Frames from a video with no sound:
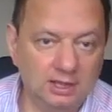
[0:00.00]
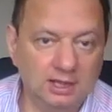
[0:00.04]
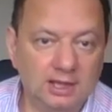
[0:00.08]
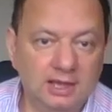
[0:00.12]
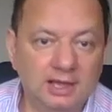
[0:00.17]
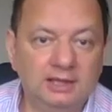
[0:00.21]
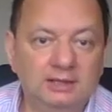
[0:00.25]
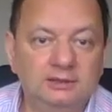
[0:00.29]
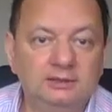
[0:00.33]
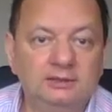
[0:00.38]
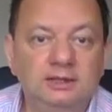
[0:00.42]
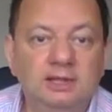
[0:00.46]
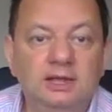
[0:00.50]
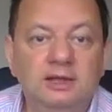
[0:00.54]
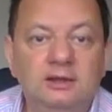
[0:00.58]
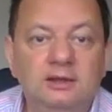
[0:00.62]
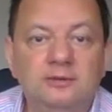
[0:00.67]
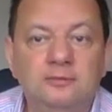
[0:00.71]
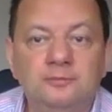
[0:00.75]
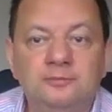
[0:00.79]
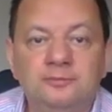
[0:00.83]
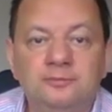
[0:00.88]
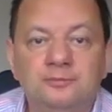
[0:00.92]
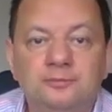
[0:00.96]
and
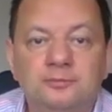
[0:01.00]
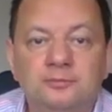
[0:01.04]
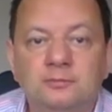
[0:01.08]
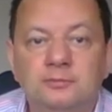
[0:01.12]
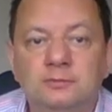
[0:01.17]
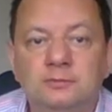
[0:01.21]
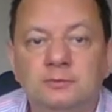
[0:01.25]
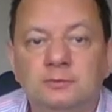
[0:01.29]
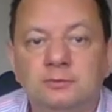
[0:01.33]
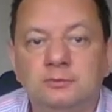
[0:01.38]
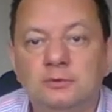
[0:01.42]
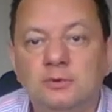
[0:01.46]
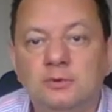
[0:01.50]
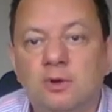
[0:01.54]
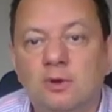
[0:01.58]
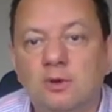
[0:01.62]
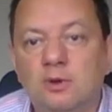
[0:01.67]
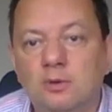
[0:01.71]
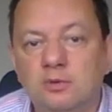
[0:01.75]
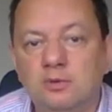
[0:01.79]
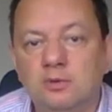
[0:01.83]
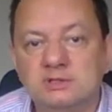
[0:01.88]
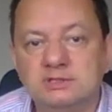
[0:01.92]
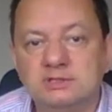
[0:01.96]
then
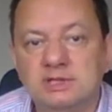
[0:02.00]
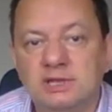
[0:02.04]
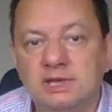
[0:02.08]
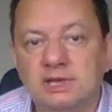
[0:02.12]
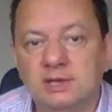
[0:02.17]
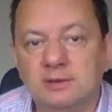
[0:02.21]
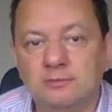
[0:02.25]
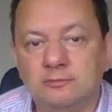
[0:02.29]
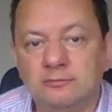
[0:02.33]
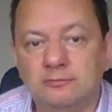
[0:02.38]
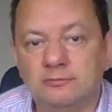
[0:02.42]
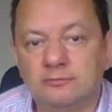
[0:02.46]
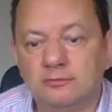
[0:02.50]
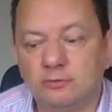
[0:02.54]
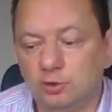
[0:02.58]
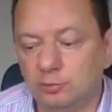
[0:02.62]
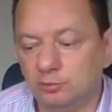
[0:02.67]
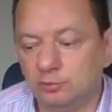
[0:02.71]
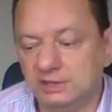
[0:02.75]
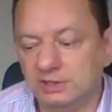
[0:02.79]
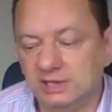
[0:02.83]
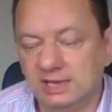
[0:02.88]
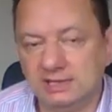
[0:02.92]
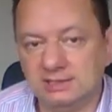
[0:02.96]
downloads them
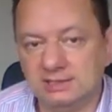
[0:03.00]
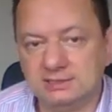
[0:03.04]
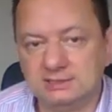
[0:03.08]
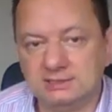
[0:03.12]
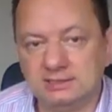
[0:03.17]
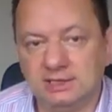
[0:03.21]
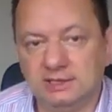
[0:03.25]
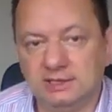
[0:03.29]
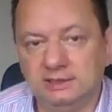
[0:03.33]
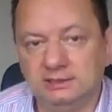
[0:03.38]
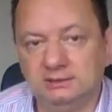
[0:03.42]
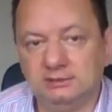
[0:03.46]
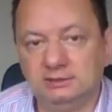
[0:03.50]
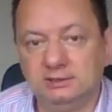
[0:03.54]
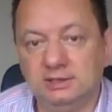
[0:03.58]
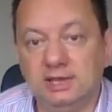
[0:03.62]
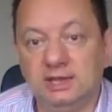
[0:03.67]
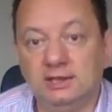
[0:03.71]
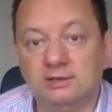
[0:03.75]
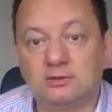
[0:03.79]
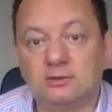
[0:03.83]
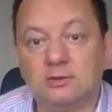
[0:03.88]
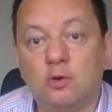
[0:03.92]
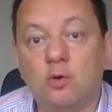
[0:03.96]
from the headset
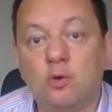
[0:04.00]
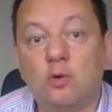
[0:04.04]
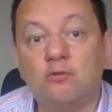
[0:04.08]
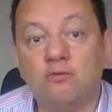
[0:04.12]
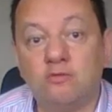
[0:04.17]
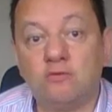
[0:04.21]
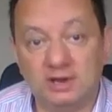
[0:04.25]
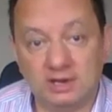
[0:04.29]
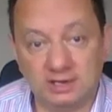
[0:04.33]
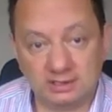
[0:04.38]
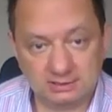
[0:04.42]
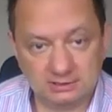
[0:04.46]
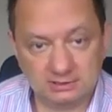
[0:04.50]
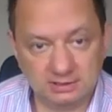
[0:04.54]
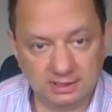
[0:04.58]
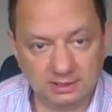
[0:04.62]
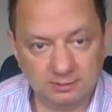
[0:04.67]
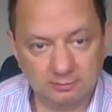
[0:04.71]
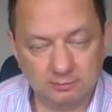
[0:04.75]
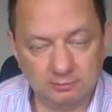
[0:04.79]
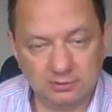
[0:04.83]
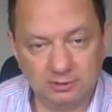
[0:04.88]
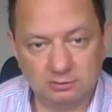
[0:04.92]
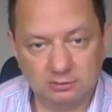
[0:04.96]
and converts
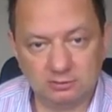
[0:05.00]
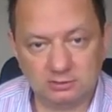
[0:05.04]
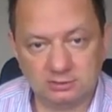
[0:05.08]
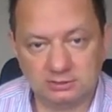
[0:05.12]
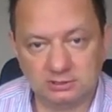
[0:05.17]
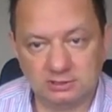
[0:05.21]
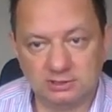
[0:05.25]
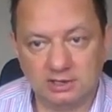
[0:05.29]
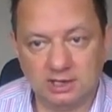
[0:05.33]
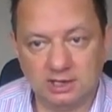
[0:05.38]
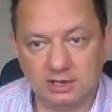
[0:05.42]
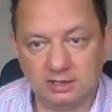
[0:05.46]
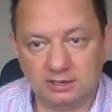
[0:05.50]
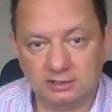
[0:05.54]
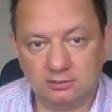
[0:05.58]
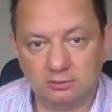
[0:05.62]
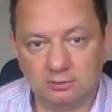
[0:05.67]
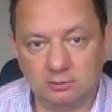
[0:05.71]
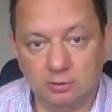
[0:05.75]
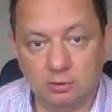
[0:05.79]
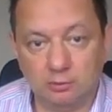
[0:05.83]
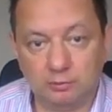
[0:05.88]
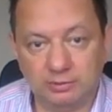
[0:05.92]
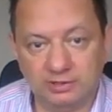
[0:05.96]
them, because they are
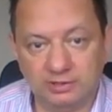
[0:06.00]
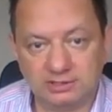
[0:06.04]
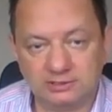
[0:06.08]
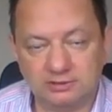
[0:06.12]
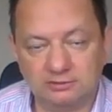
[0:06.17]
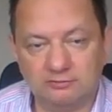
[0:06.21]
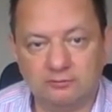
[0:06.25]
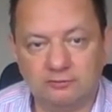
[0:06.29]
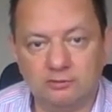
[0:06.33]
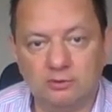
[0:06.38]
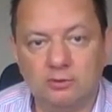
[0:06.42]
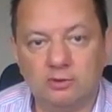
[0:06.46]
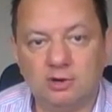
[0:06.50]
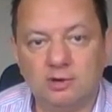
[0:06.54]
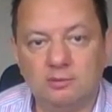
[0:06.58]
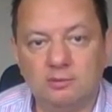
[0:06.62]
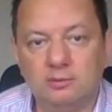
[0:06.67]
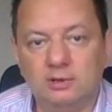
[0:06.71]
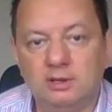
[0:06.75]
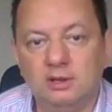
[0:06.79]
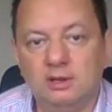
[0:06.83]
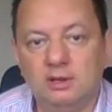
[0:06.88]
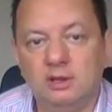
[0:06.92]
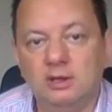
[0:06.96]
in compressed form,
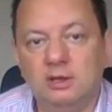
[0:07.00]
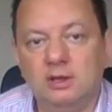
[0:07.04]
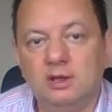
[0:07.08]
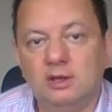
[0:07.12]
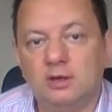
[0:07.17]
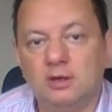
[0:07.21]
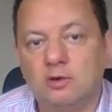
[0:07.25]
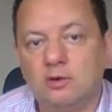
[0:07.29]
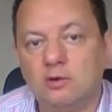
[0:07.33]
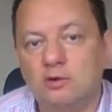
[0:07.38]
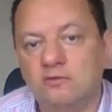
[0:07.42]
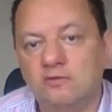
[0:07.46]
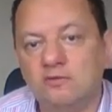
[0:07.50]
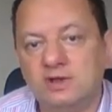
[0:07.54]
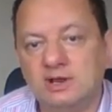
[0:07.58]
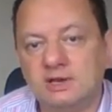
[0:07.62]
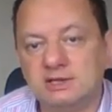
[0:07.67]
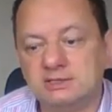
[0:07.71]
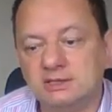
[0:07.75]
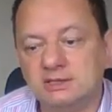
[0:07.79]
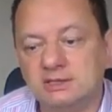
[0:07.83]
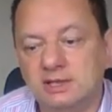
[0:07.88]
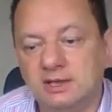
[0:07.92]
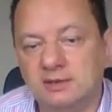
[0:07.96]

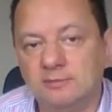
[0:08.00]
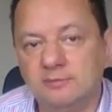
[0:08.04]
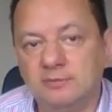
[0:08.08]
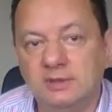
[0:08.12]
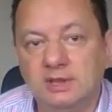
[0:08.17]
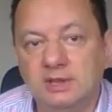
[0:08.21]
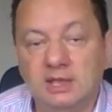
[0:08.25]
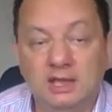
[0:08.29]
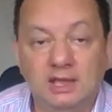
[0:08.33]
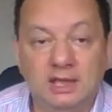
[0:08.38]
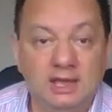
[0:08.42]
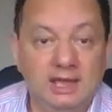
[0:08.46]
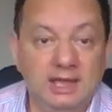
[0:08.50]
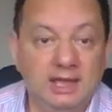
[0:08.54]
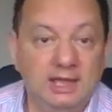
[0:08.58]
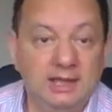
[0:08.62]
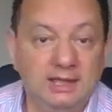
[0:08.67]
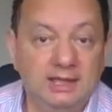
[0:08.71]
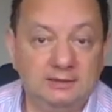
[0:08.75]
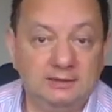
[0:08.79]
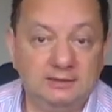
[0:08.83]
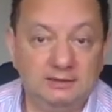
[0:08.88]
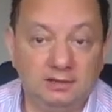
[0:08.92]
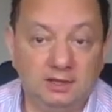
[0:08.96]
converts them,
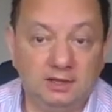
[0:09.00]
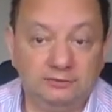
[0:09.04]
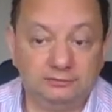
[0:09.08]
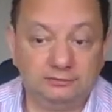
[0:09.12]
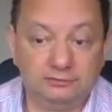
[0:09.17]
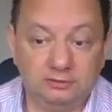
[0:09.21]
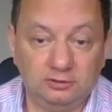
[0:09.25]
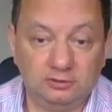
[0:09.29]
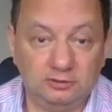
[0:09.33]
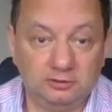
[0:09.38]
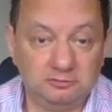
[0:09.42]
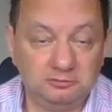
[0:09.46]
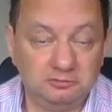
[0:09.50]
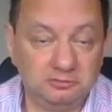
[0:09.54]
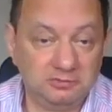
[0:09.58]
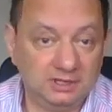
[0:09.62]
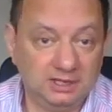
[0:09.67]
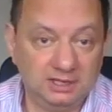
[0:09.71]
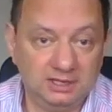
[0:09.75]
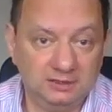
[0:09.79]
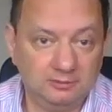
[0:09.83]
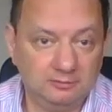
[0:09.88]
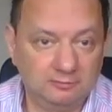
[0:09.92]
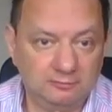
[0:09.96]
and after
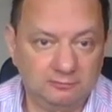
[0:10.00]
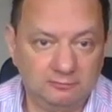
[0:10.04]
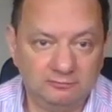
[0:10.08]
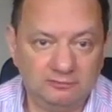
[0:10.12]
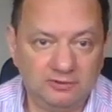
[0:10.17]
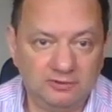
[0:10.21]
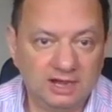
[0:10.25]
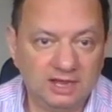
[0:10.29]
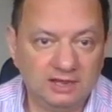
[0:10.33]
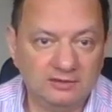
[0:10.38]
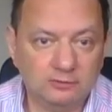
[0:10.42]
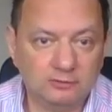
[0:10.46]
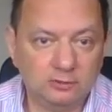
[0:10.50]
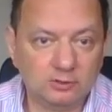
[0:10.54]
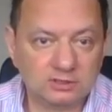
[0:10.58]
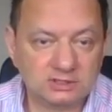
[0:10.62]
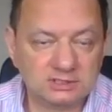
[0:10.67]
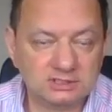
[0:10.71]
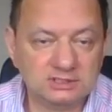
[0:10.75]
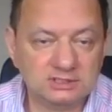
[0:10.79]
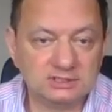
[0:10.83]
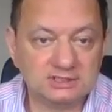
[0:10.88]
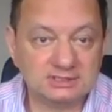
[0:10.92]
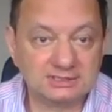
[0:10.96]
5 or
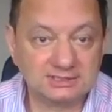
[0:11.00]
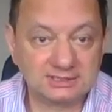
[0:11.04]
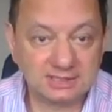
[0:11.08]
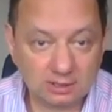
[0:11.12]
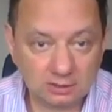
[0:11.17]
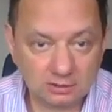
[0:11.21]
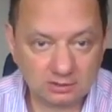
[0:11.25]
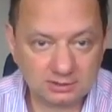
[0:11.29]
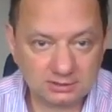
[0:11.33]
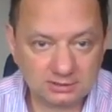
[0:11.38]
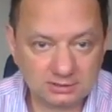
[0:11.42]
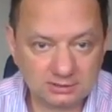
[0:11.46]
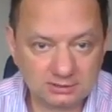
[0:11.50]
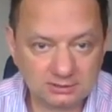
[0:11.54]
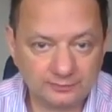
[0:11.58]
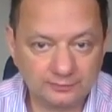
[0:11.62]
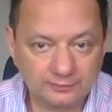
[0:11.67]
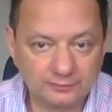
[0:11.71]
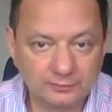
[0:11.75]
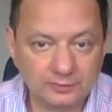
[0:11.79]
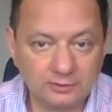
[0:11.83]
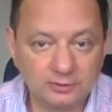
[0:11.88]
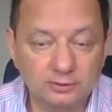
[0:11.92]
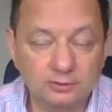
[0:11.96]
6 seconds
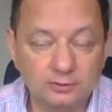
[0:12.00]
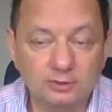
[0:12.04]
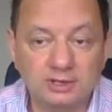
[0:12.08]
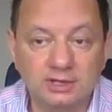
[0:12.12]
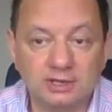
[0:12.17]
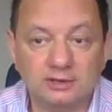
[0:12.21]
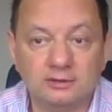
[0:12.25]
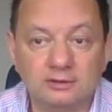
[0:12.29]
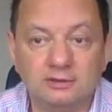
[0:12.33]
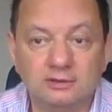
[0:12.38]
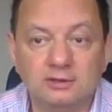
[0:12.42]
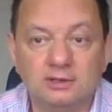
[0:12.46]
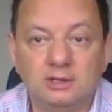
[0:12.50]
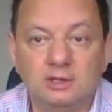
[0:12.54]
you can